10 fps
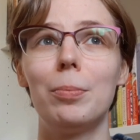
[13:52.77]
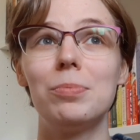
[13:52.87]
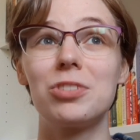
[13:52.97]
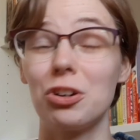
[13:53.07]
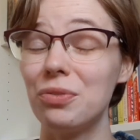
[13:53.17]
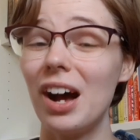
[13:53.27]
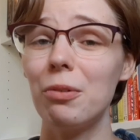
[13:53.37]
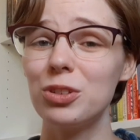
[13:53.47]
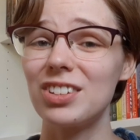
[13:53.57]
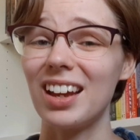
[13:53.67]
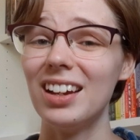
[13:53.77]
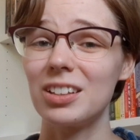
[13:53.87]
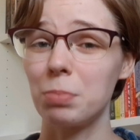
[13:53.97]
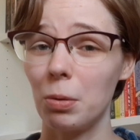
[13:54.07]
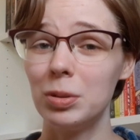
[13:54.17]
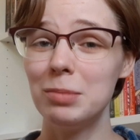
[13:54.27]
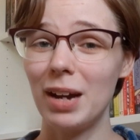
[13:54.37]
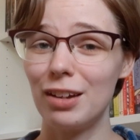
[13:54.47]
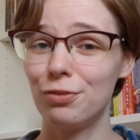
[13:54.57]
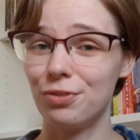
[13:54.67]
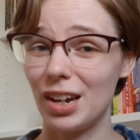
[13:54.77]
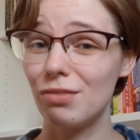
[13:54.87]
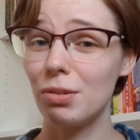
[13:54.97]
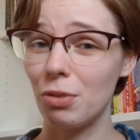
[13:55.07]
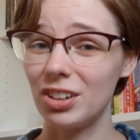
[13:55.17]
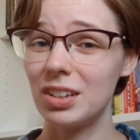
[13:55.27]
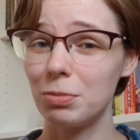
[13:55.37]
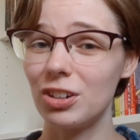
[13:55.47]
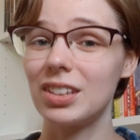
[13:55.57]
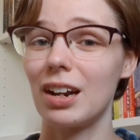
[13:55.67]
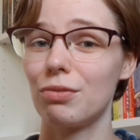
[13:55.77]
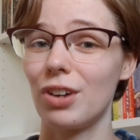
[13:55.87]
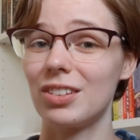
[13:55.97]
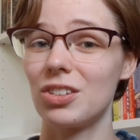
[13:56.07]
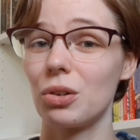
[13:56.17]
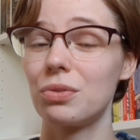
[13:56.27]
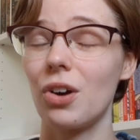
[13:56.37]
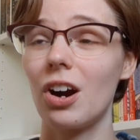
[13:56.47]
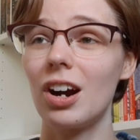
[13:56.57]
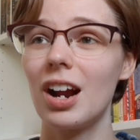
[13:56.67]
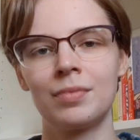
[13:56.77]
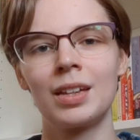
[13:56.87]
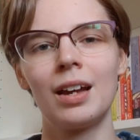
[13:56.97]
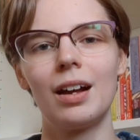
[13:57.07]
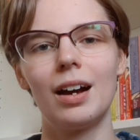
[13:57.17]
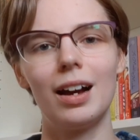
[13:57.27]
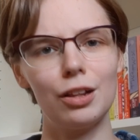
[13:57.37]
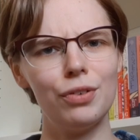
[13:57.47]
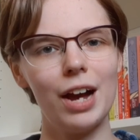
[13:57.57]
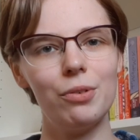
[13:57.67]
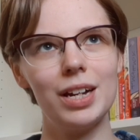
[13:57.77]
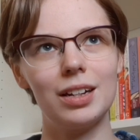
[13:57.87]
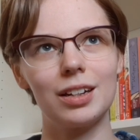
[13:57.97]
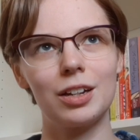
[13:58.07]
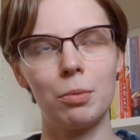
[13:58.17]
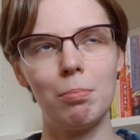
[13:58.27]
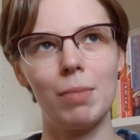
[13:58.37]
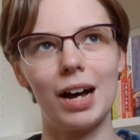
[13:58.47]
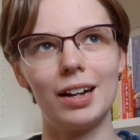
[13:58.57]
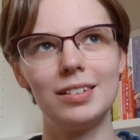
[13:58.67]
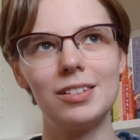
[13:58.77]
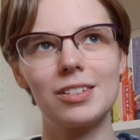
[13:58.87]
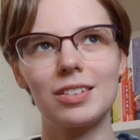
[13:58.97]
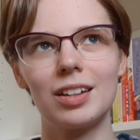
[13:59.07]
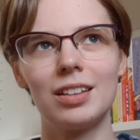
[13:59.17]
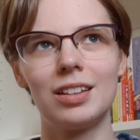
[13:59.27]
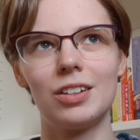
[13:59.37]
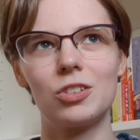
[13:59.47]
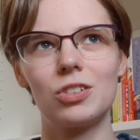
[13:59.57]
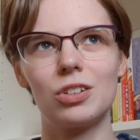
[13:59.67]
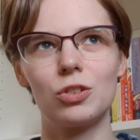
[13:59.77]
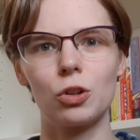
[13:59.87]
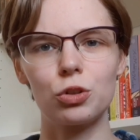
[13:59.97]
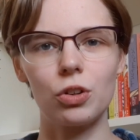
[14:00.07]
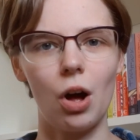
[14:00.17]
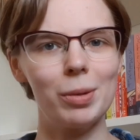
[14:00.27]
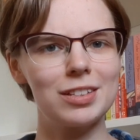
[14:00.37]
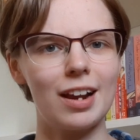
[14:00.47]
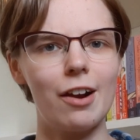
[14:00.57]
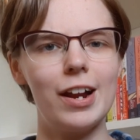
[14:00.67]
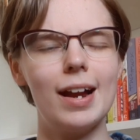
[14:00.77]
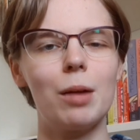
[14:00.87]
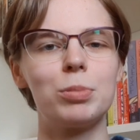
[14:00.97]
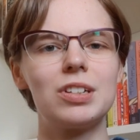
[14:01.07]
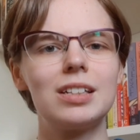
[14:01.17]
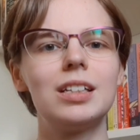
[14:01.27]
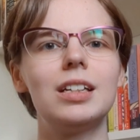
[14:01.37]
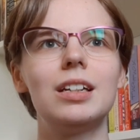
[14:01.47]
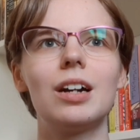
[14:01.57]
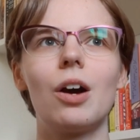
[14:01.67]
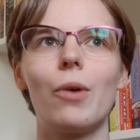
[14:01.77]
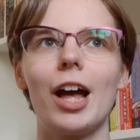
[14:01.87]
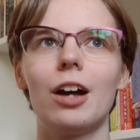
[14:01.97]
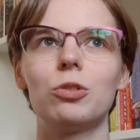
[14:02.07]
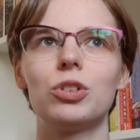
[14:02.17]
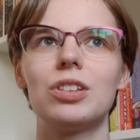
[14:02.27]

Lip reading: So far I would say it's probably my favorite Bronte book that I've read so far. I love how it combines this social commentary, and particularly around